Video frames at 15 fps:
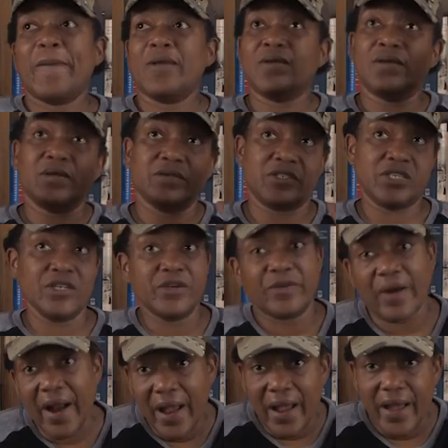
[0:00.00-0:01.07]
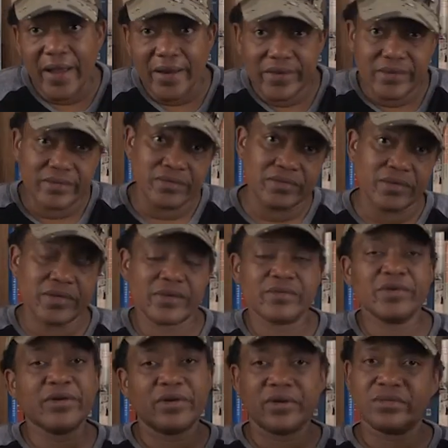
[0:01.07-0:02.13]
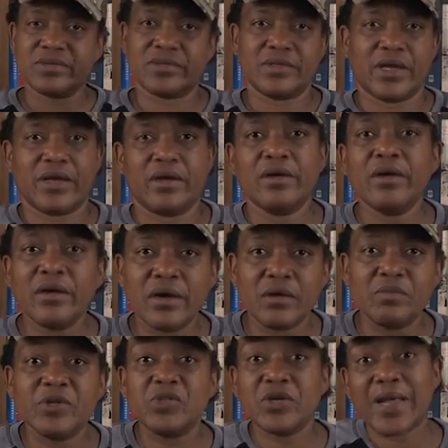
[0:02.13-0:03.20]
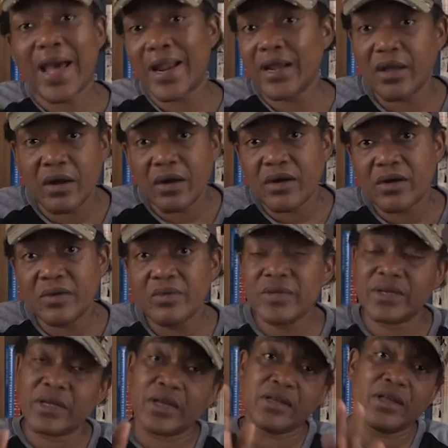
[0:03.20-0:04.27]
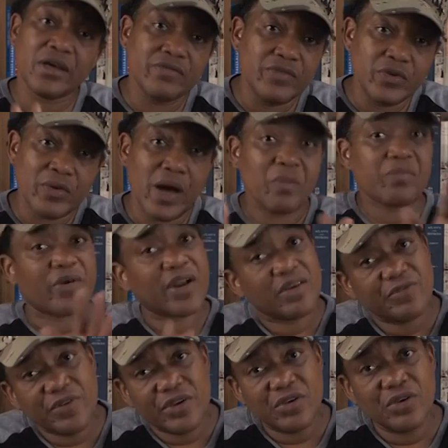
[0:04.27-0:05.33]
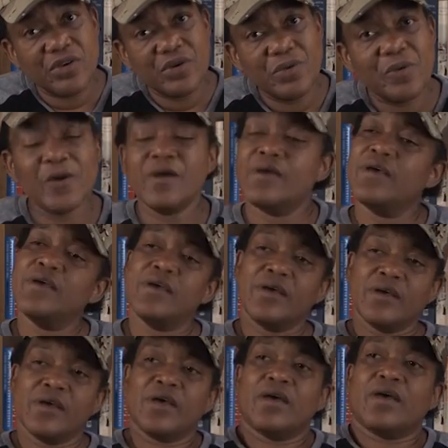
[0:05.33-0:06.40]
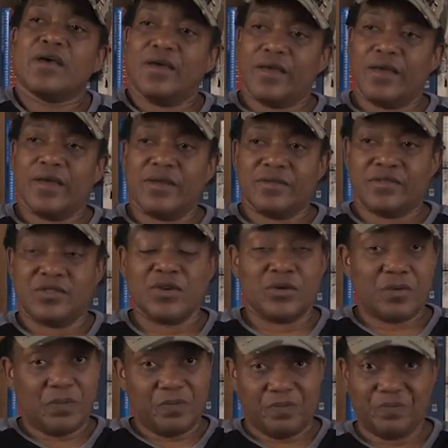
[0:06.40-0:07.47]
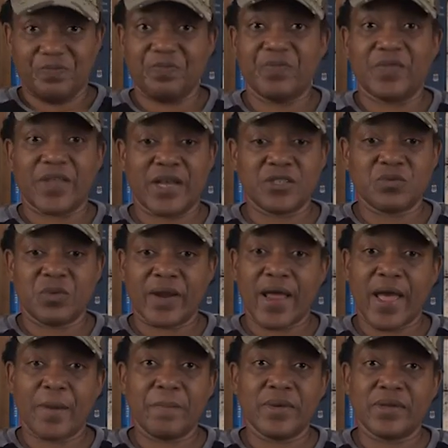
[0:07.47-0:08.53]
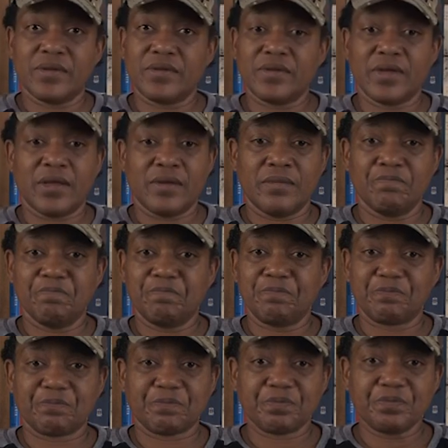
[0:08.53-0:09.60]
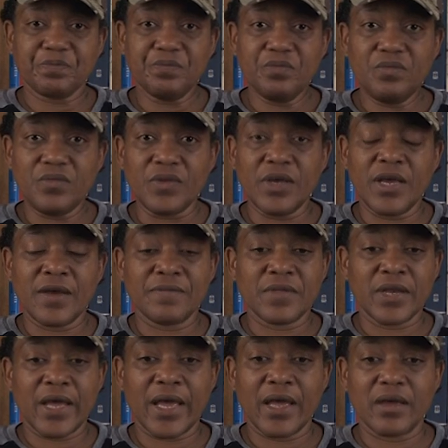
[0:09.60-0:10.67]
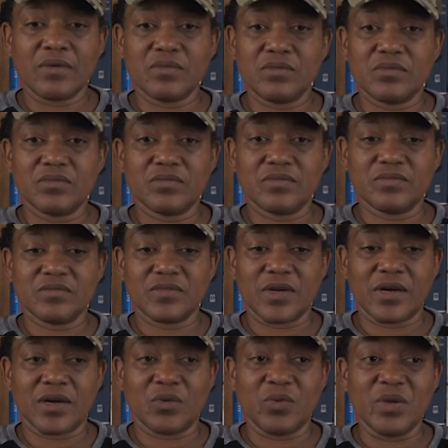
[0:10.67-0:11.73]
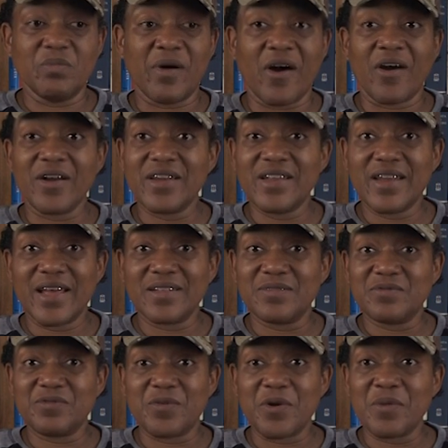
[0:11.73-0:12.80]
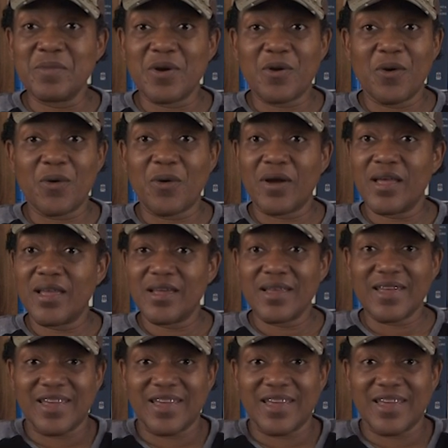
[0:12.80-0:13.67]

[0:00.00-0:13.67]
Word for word: And she cried, and, you know, it was like, oh, but you got to go, and I love you, I'll pray for you. And so that's what happened. And after that, we partied at Fort McCoy.